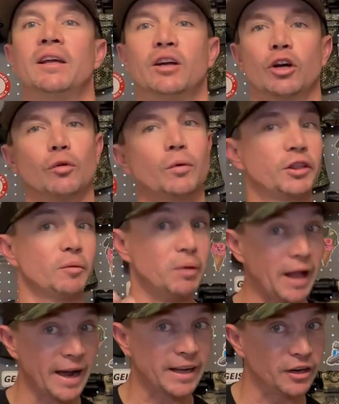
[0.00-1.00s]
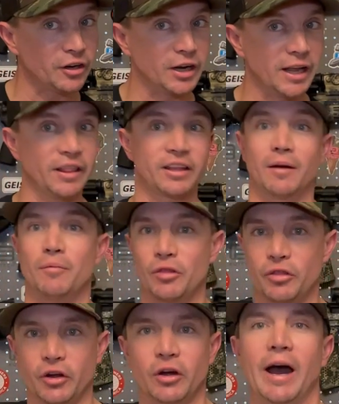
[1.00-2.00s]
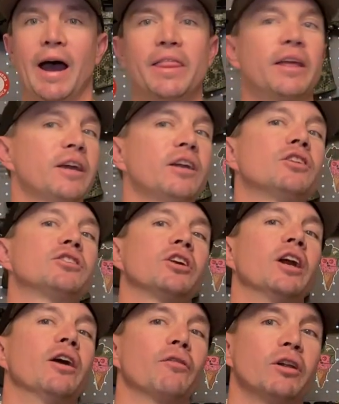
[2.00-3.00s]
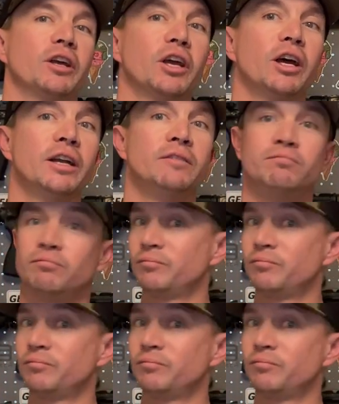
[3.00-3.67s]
or with the black underneath coming through. I think it'll turn out really good.